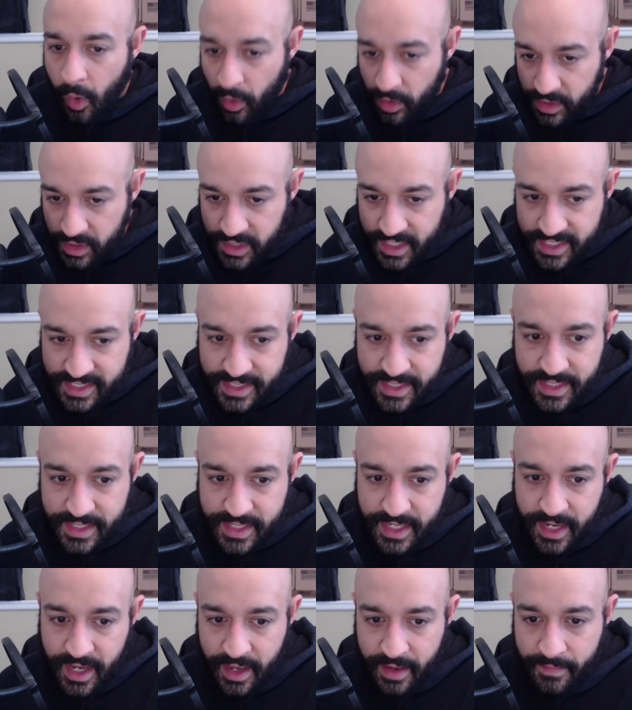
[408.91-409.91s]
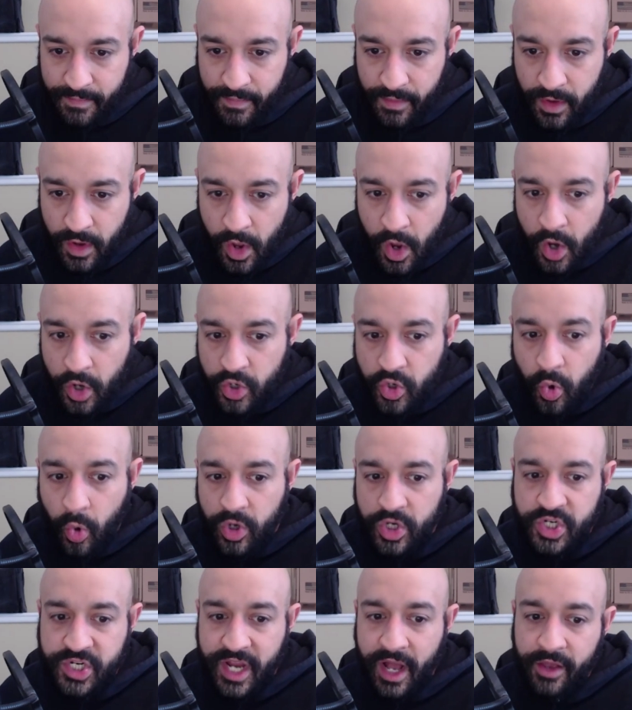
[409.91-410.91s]
or listen to him,
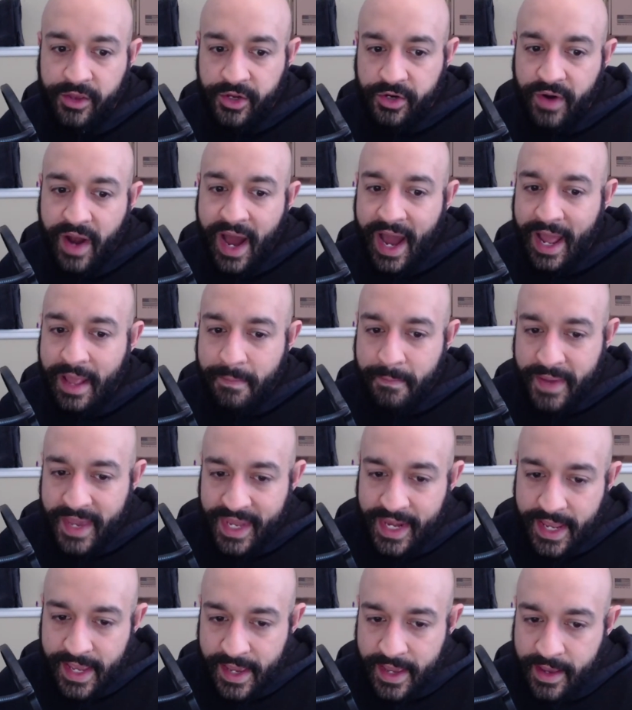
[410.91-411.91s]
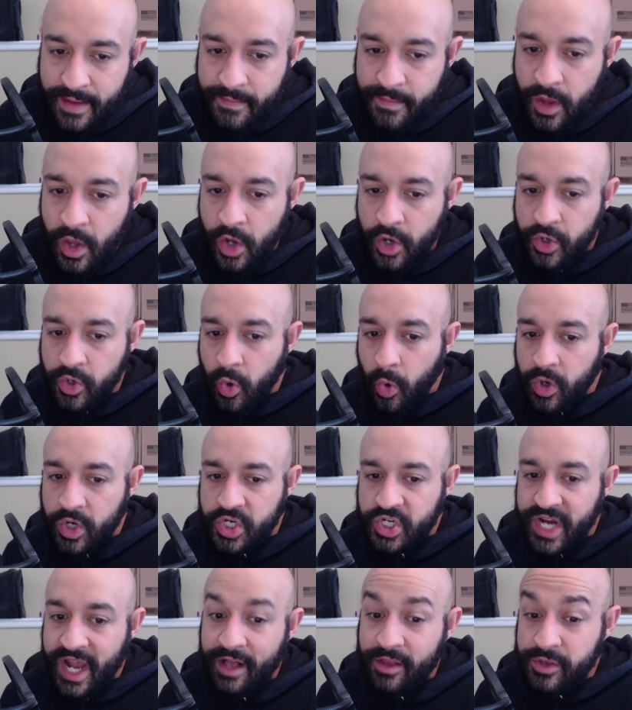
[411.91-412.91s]
nor shall your eye pity him,
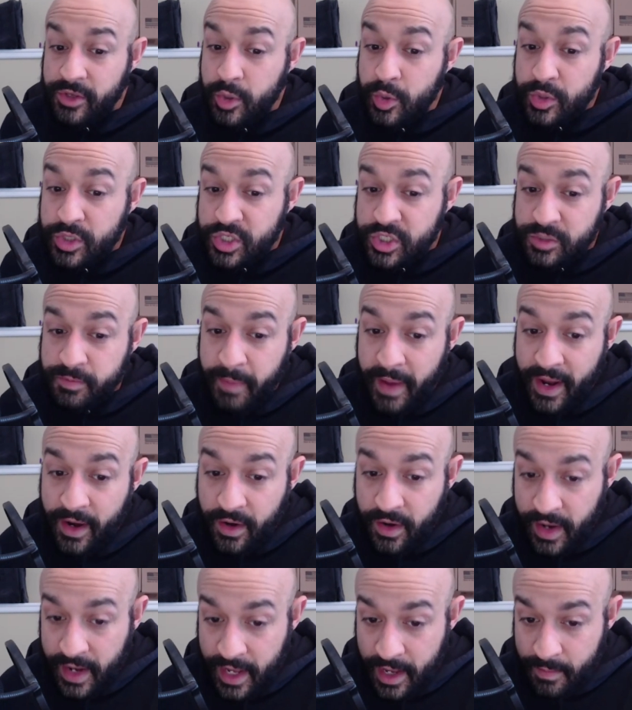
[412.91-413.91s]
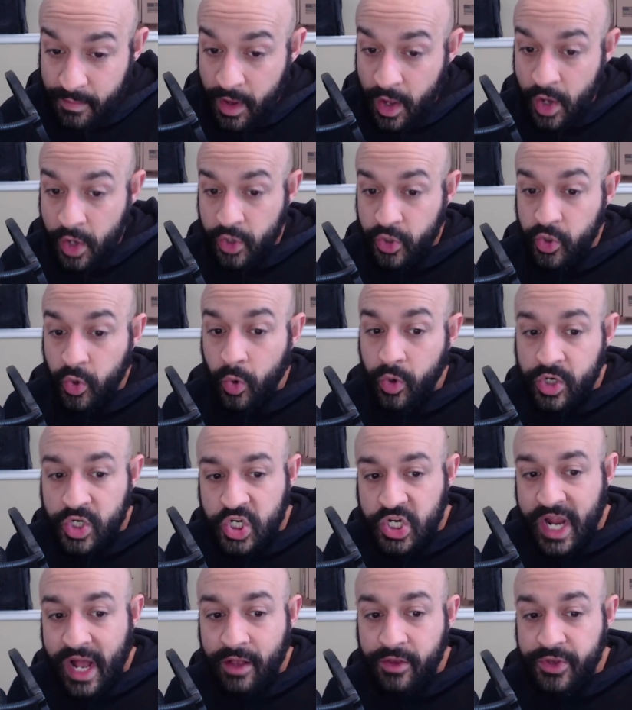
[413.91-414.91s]
nor shall you spare him, nor
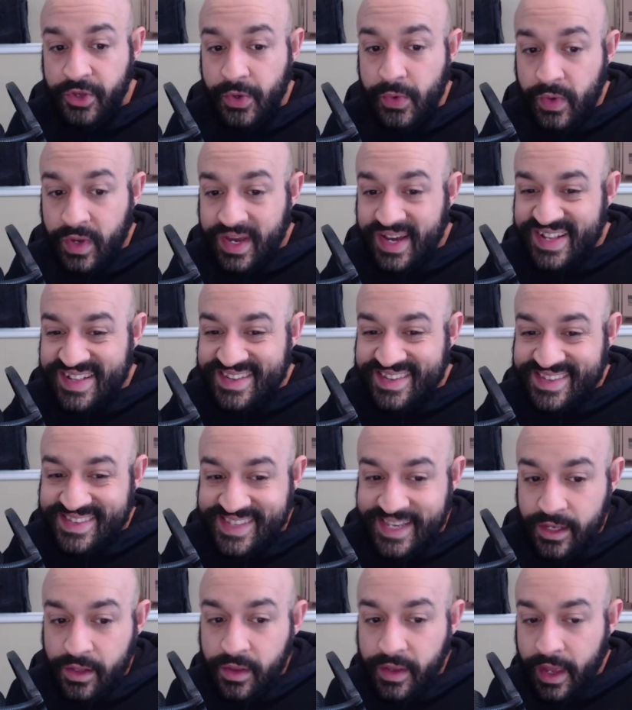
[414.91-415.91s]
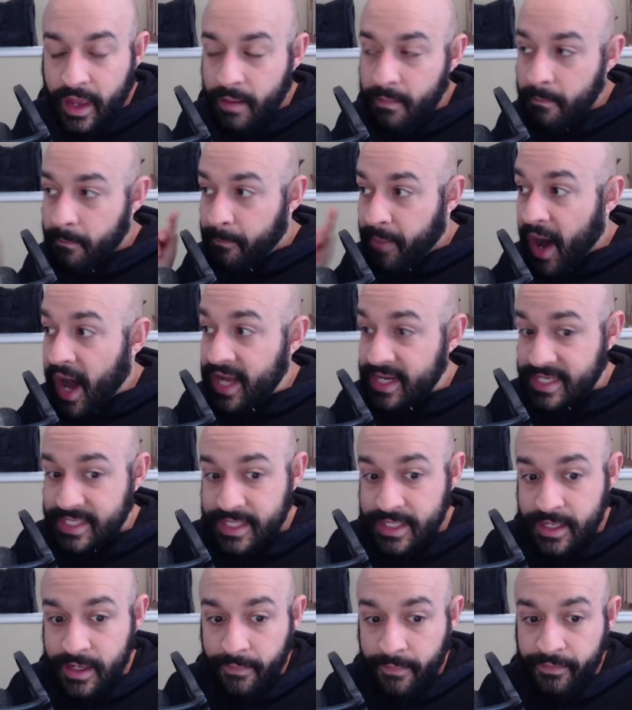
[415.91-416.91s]
shall you conceal him,
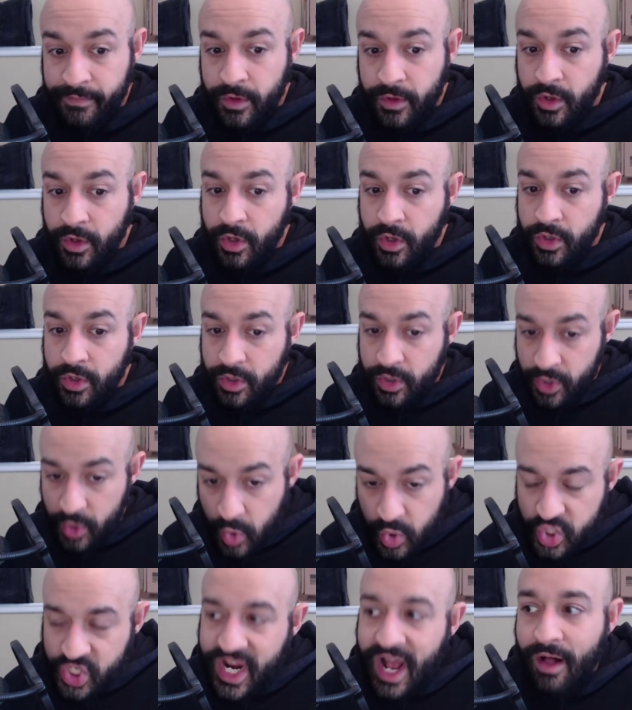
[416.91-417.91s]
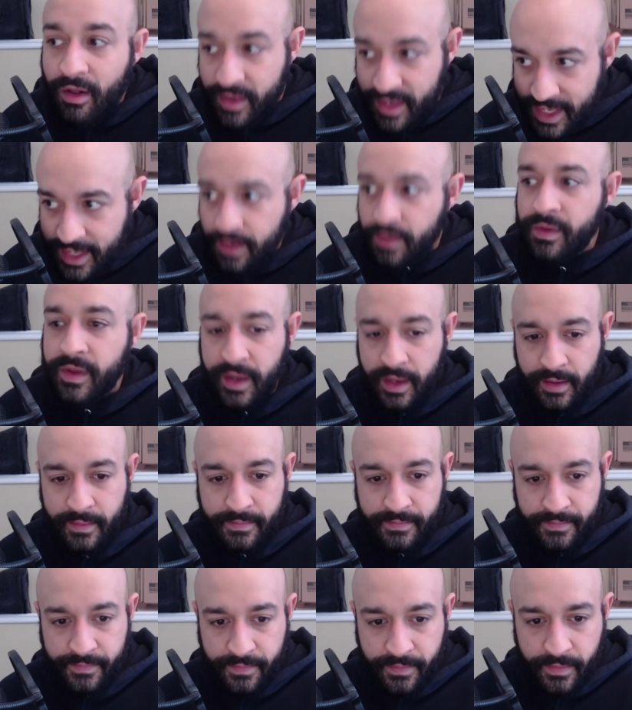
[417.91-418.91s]
but you shall kill
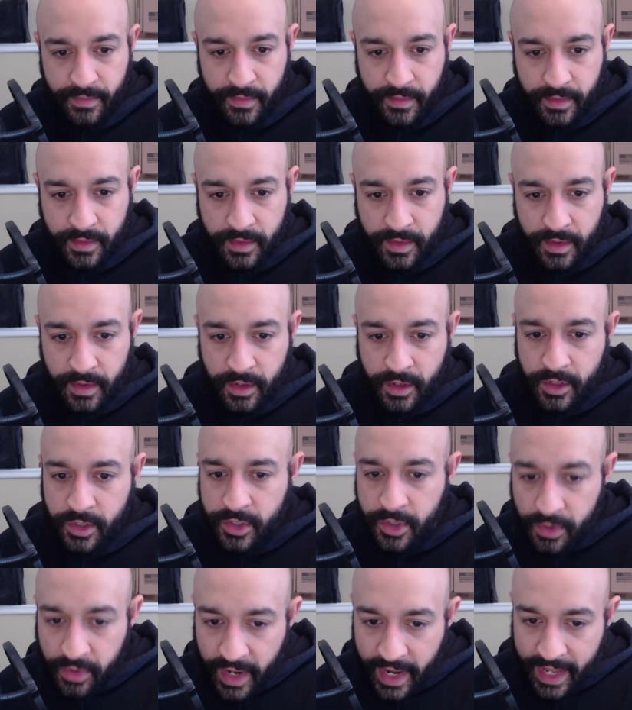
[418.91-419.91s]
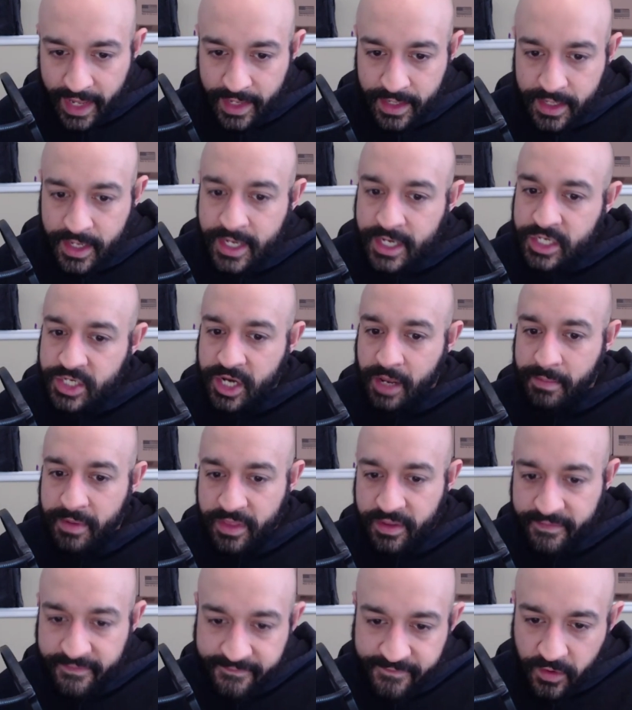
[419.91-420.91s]
him. Your hand shall
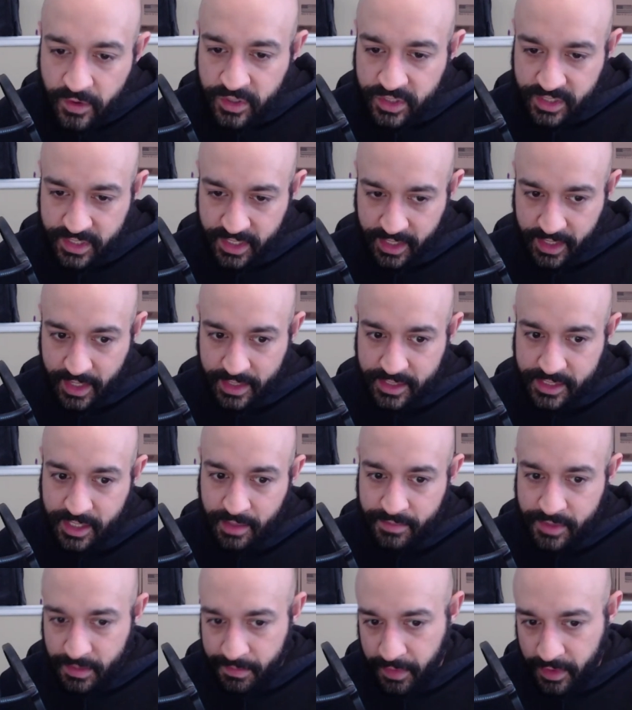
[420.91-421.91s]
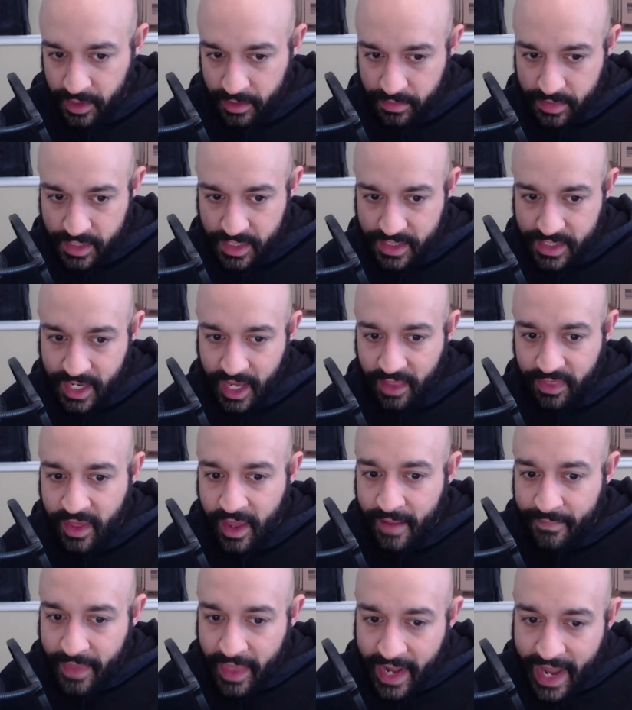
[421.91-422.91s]
be the first against him to put him to death,
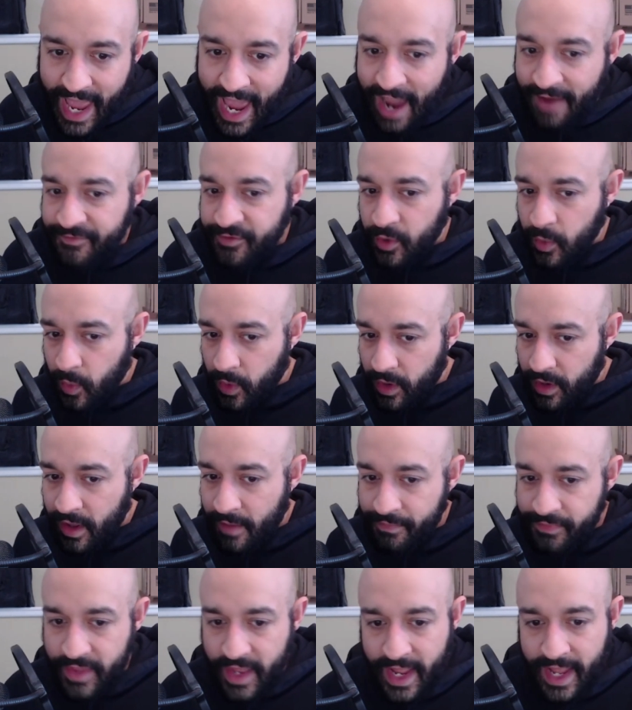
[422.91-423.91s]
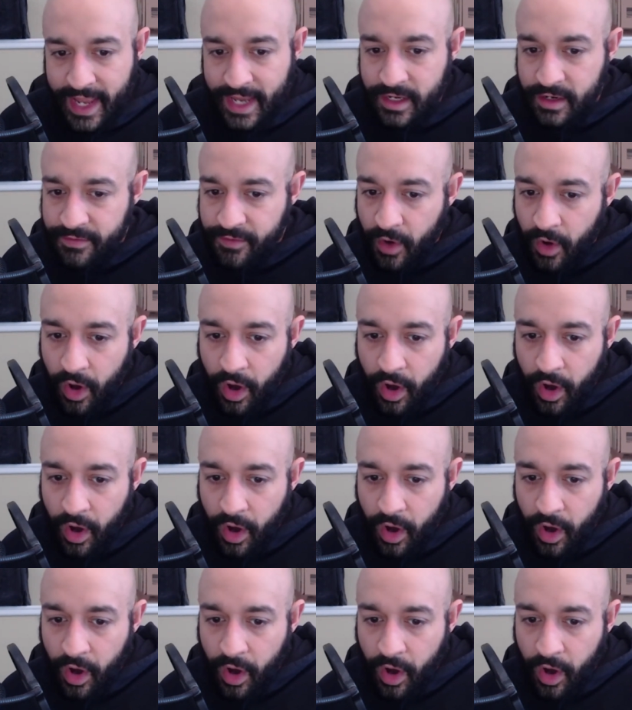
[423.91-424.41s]
and afterward the hand of